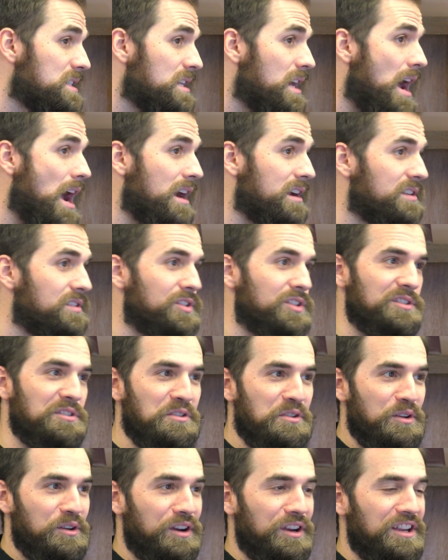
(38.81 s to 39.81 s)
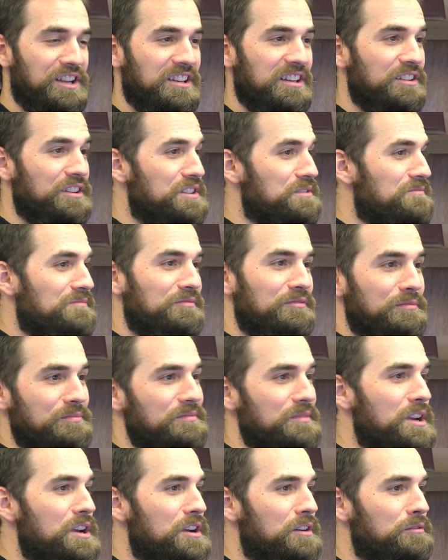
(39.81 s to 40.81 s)
not have all of your stock in one
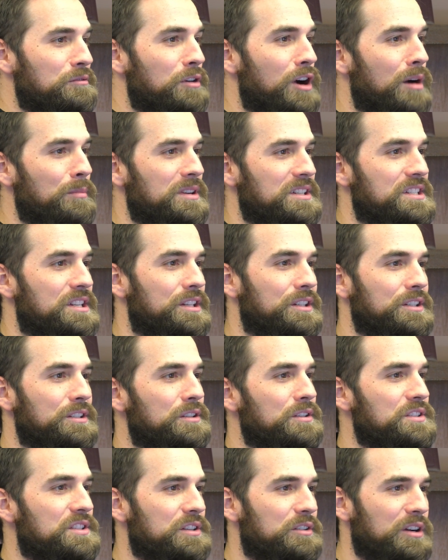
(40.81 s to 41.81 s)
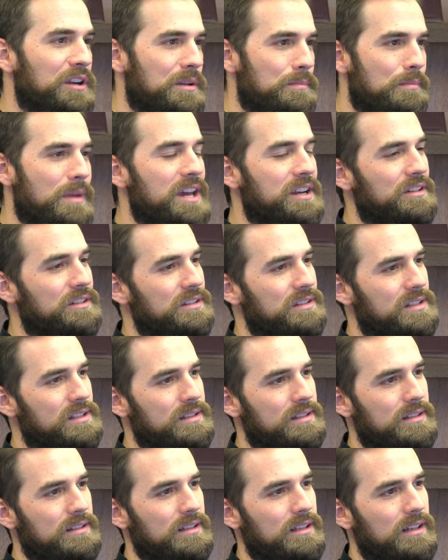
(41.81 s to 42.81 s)
asset, that you do not have everything in
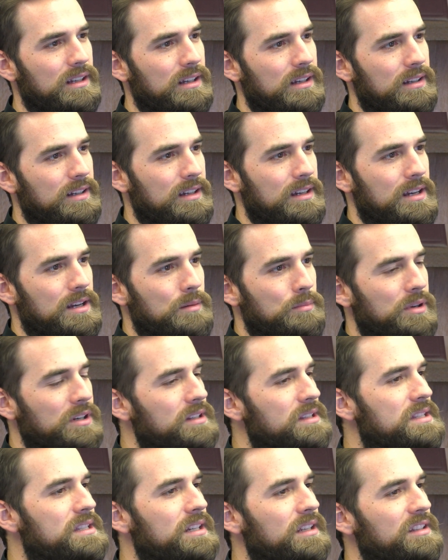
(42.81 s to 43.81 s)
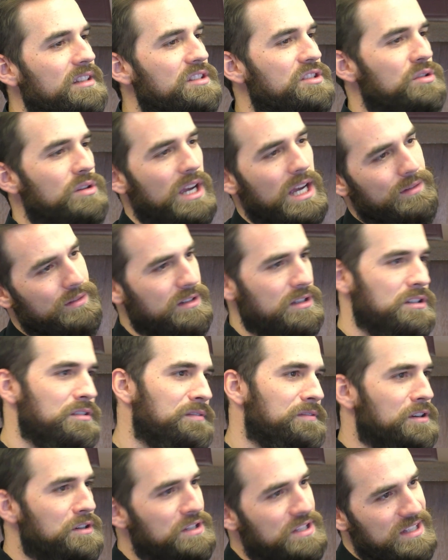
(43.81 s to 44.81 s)
cash or in bonds
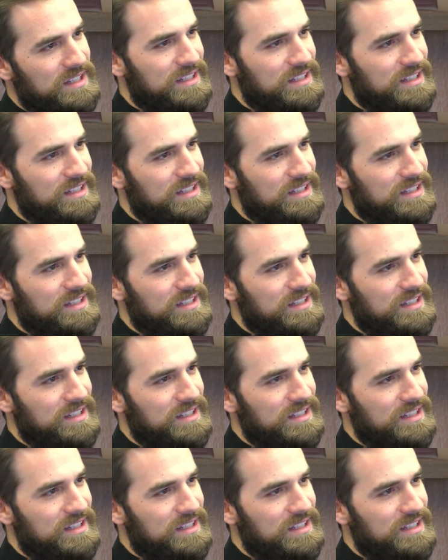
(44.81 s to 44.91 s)
or